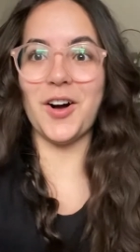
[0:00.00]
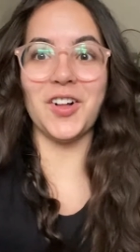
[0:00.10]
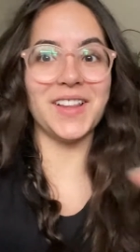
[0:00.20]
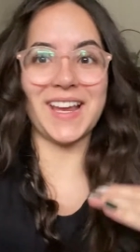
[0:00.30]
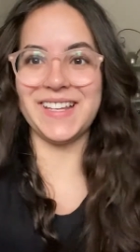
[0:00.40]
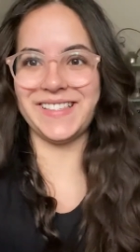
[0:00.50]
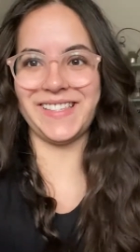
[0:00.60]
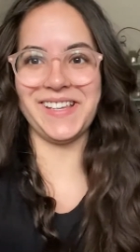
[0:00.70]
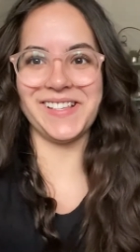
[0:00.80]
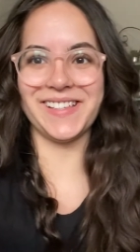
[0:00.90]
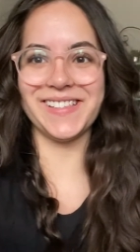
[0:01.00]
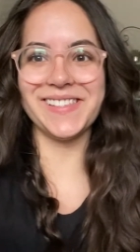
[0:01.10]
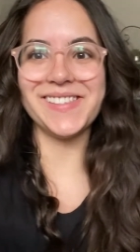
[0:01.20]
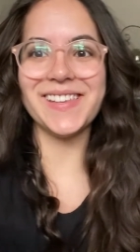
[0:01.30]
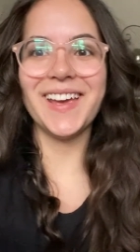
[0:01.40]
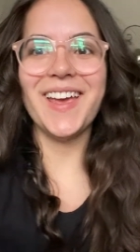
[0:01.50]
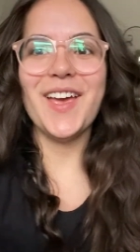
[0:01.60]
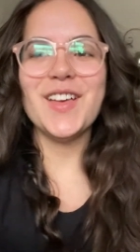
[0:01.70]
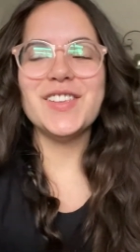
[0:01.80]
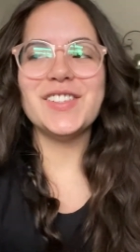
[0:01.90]
all eight seasons.
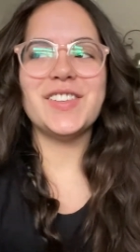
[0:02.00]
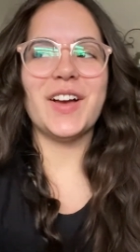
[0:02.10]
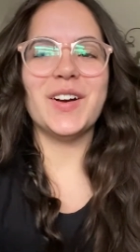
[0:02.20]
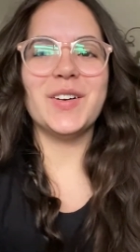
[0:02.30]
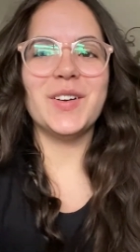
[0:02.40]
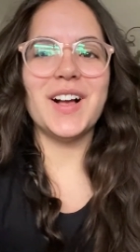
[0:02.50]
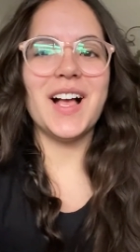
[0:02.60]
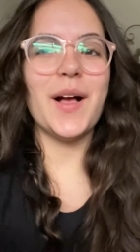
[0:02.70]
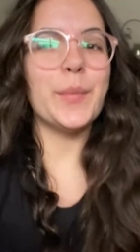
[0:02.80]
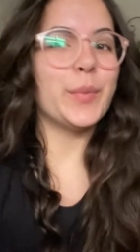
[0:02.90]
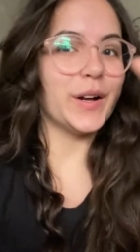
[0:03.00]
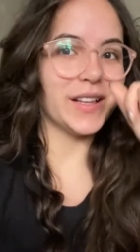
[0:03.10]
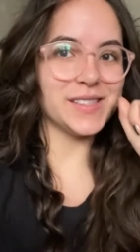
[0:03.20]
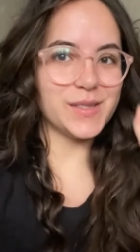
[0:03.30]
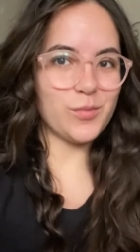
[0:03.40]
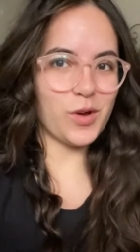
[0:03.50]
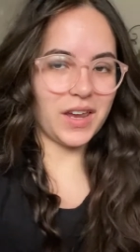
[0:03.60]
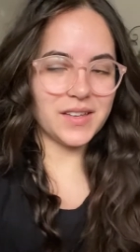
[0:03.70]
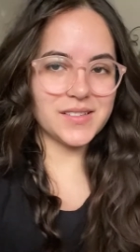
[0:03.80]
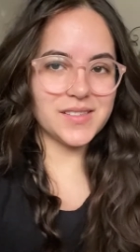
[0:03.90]
So put on some
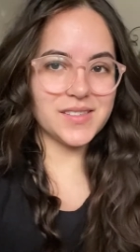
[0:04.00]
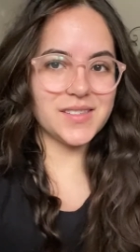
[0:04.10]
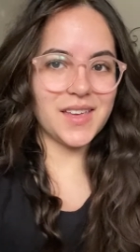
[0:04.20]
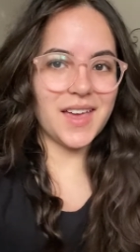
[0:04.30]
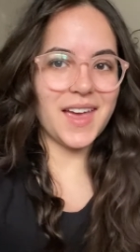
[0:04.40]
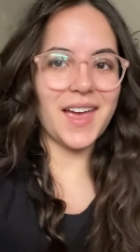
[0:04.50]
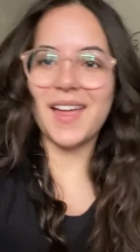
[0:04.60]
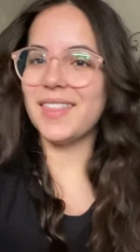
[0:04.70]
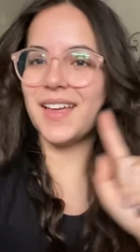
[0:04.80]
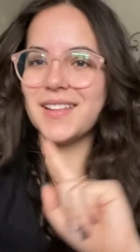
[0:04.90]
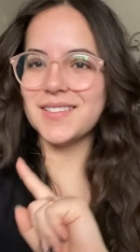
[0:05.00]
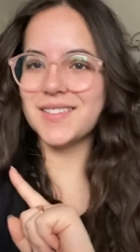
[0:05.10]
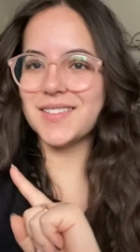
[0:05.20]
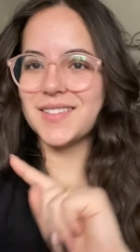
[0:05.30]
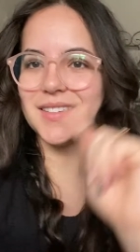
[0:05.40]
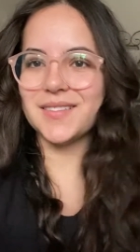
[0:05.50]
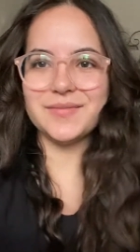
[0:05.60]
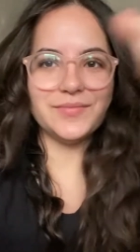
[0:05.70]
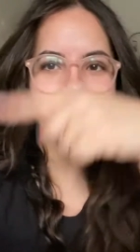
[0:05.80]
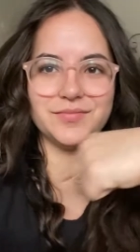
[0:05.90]
Winx and let's
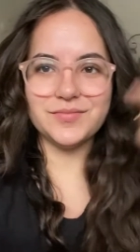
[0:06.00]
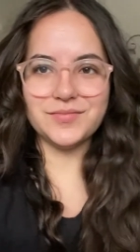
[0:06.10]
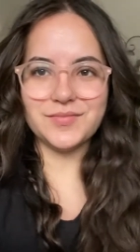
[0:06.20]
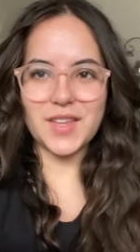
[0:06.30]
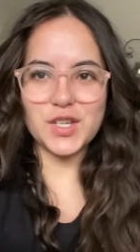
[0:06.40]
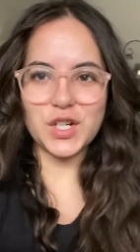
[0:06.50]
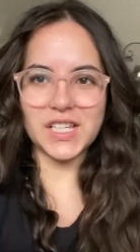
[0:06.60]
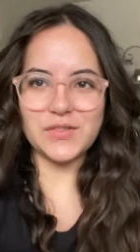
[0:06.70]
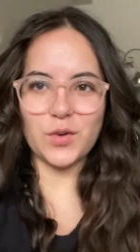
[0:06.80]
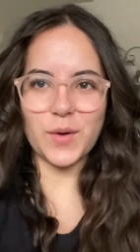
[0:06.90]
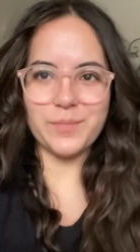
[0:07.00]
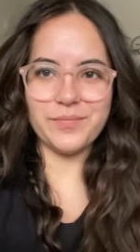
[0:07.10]
transform.